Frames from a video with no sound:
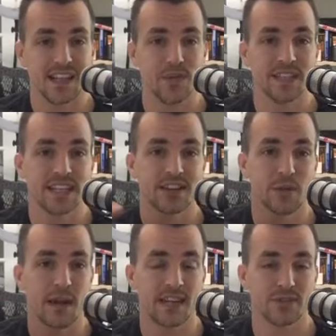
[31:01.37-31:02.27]
went to get their
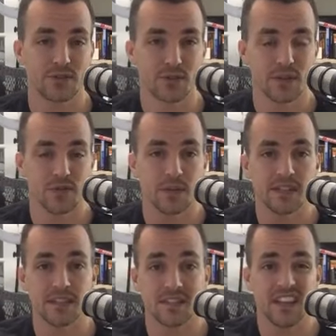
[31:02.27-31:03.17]
master's degree for
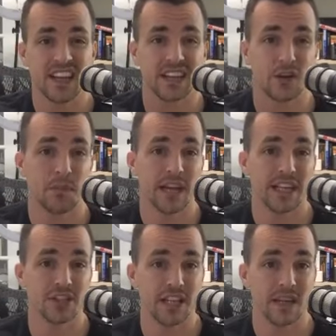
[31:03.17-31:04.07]
business, and then they got their
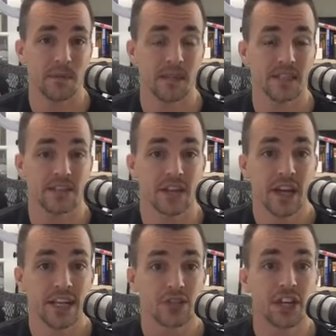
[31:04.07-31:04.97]
PhD in business.
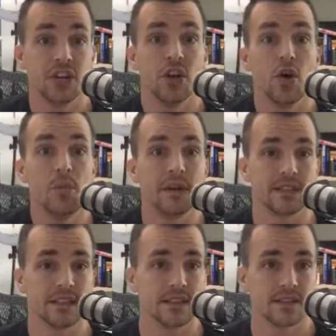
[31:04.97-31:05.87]
So they know
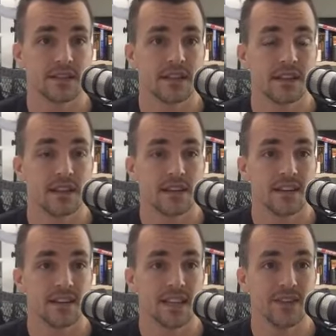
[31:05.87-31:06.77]
business.
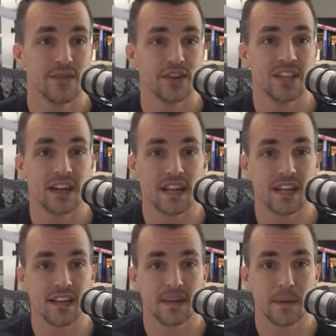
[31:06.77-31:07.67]
They've never done it.
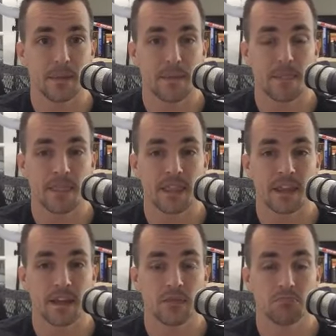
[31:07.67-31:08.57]

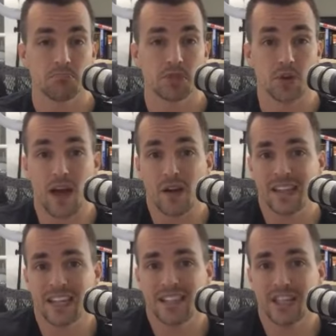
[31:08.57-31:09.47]
So how can
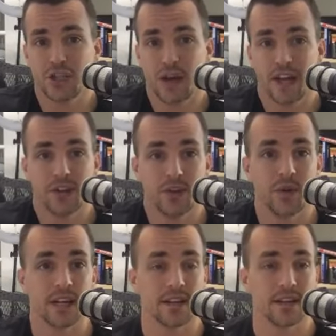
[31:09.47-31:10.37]
they teach you how to do
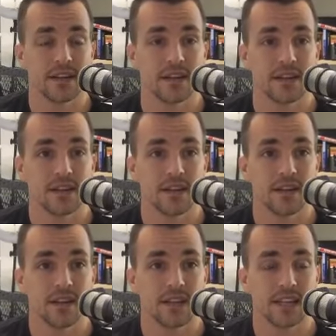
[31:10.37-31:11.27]
it?
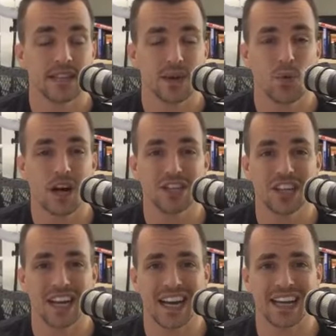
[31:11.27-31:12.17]
That's like
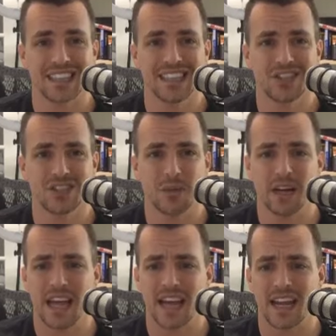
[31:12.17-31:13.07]
watching a guy teach
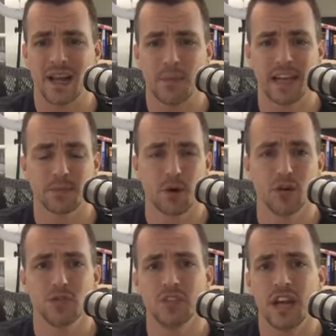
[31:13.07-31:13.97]
somebody how to hit a baseball
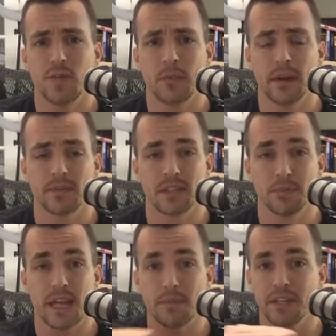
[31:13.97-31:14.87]
who's never been up to the
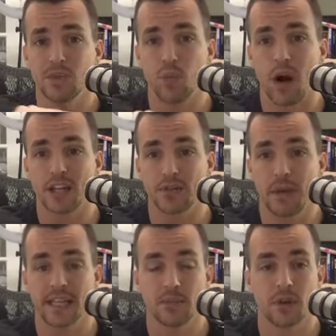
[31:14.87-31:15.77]
plate, but he's watched
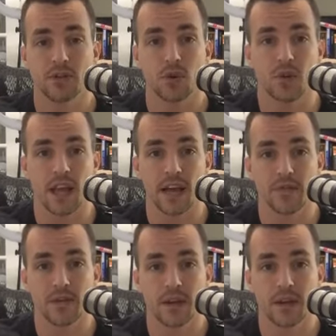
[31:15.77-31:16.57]
baseball his whole life.